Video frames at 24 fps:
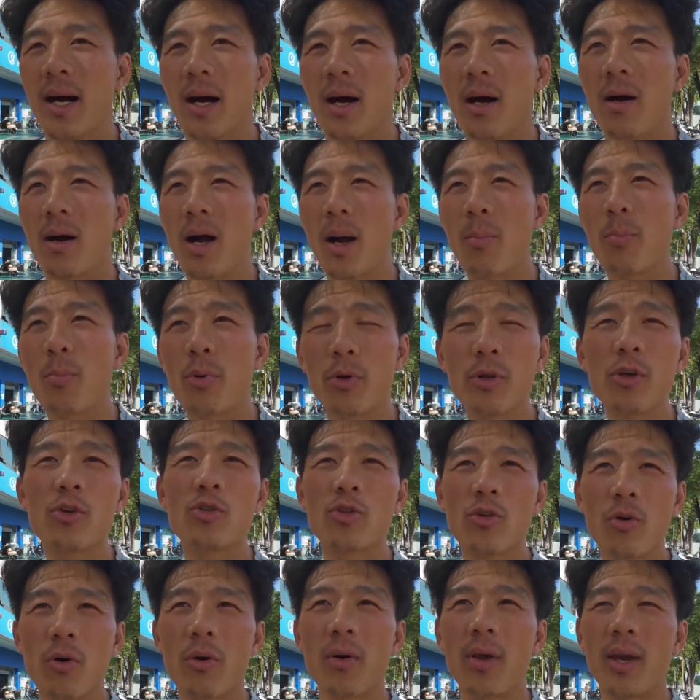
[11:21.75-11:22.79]
Uh, I'm pretty
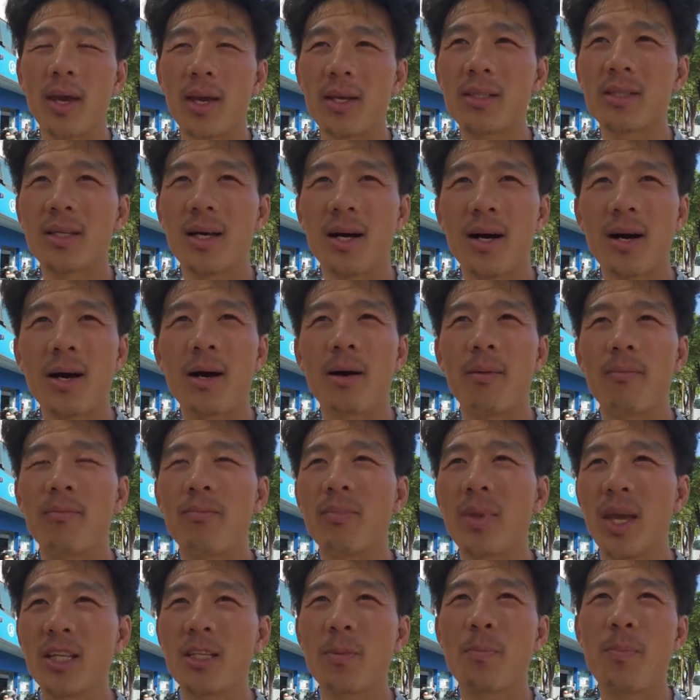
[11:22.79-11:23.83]
sure it's,
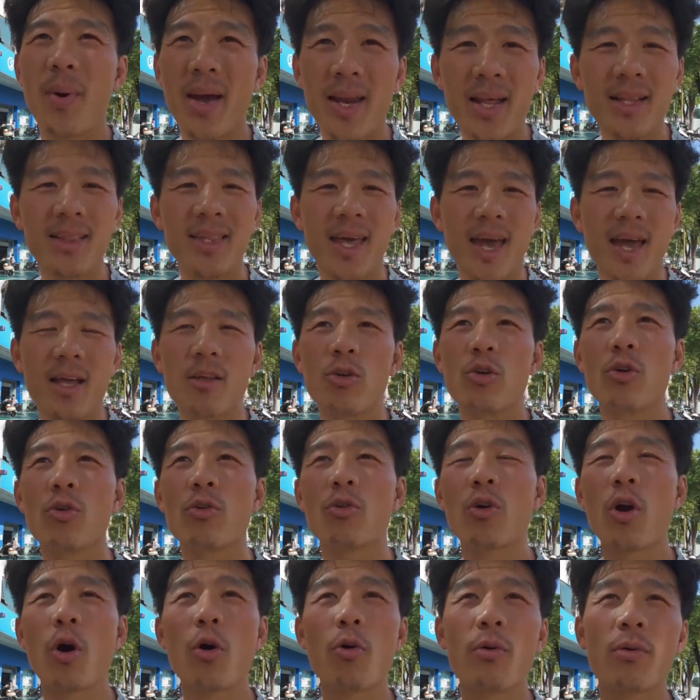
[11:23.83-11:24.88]
um, it's better than
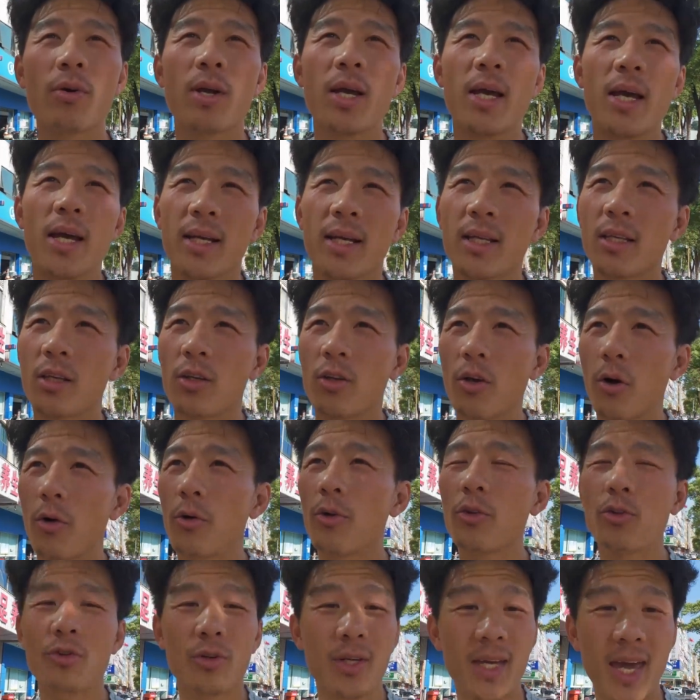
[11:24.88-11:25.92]
you go
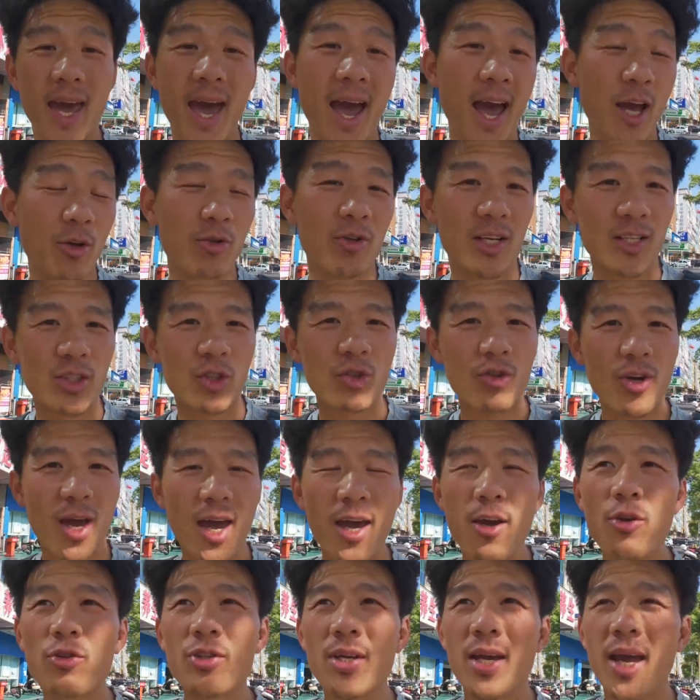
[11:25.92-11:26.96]
go into cash
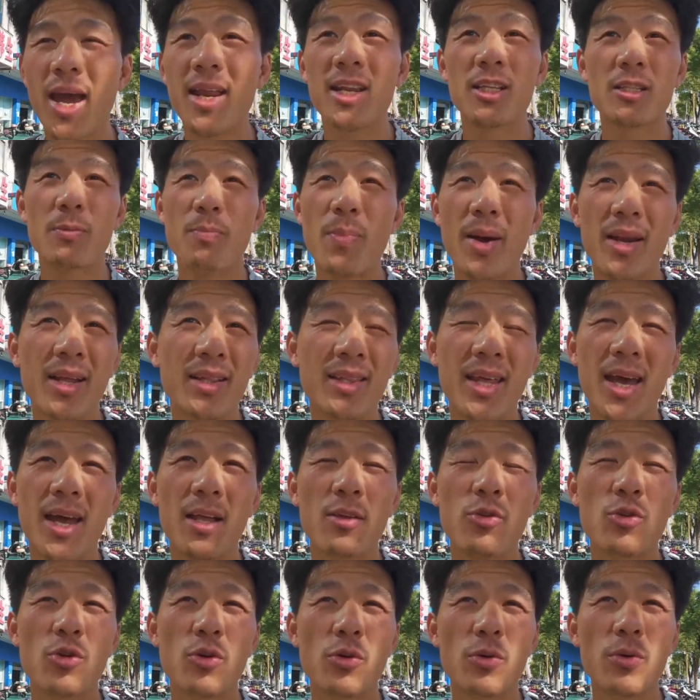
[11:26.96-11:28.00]
exchange and it's better
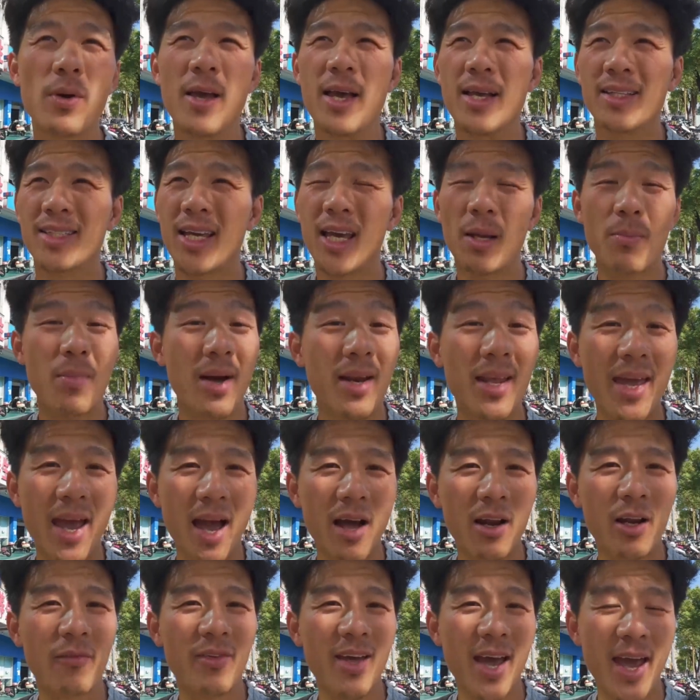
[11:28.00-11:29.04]
than you take money
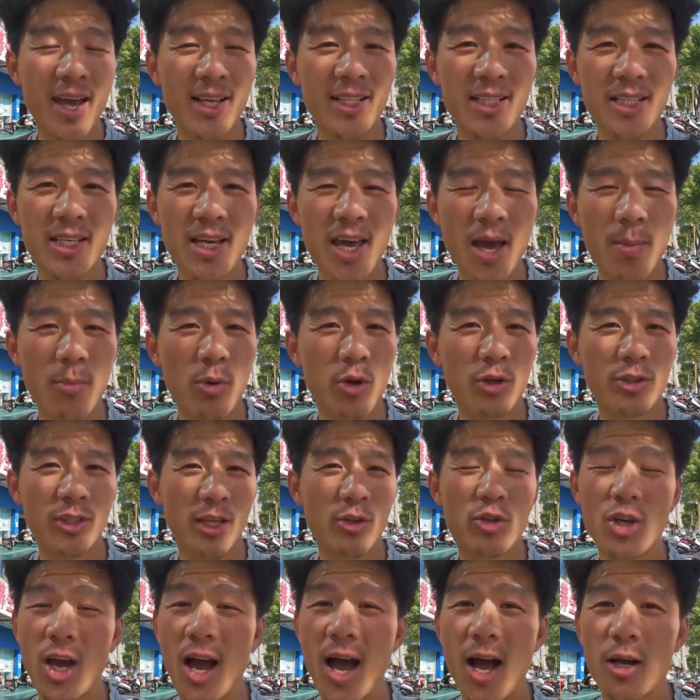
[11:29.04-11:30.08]
out of the ATM because
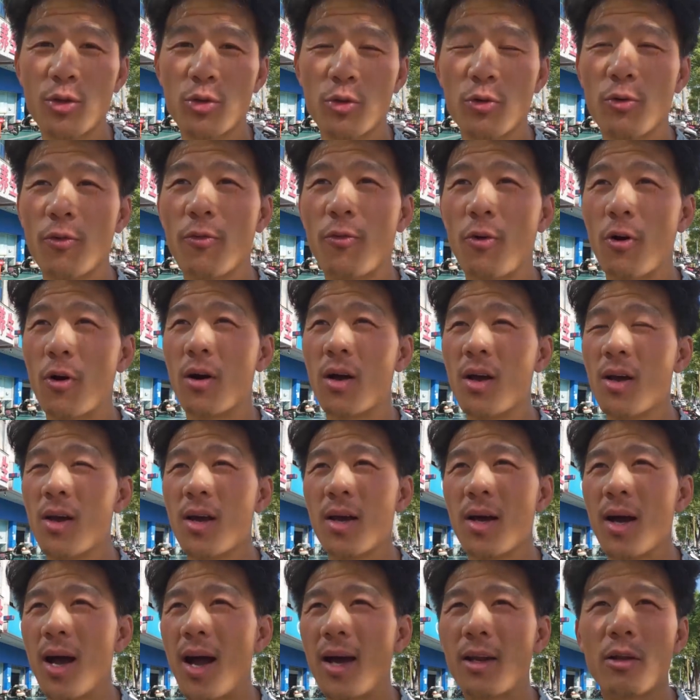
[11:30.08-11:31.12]
they charge you for,
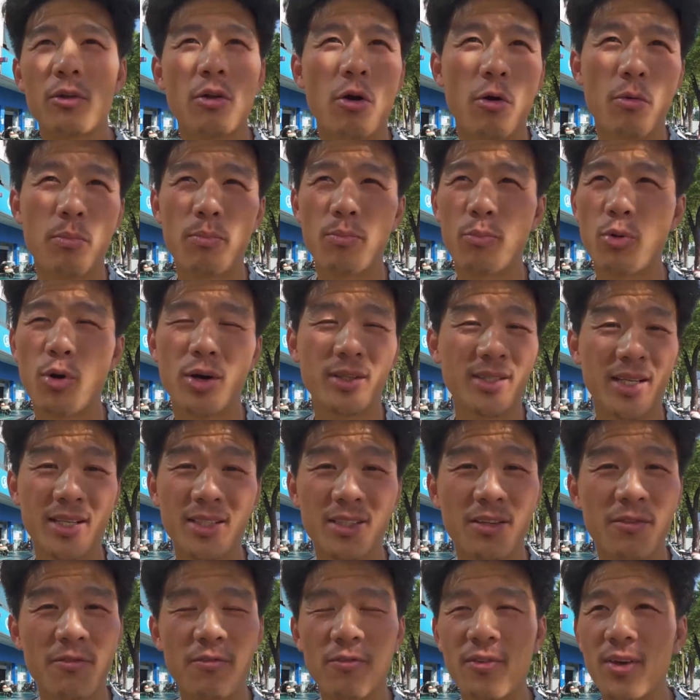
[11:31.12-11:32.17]
I don't know,
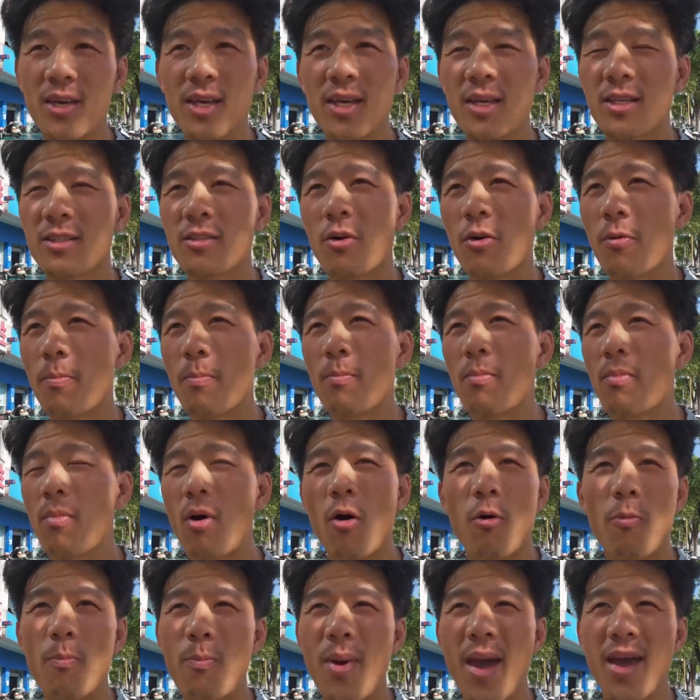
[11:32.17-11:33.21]
processing fees or,
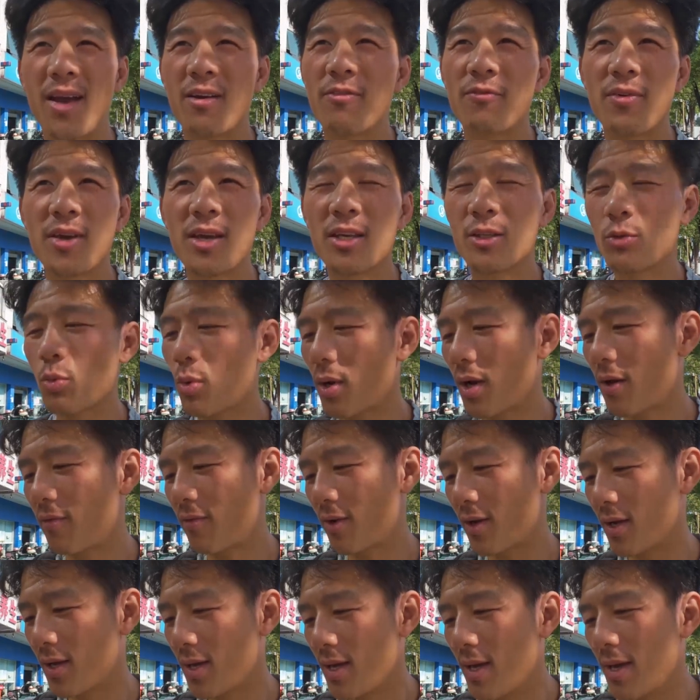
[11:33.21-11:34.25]
or bank fees,
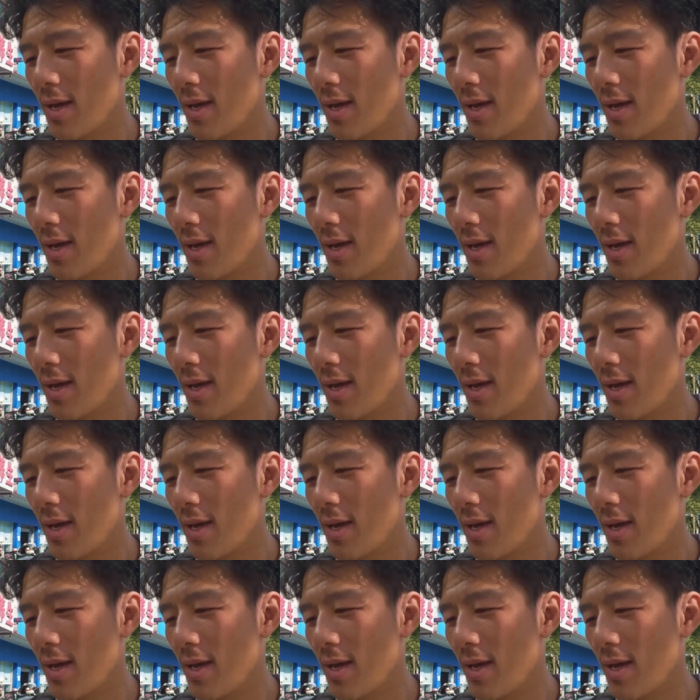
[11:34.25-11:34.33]
whatever.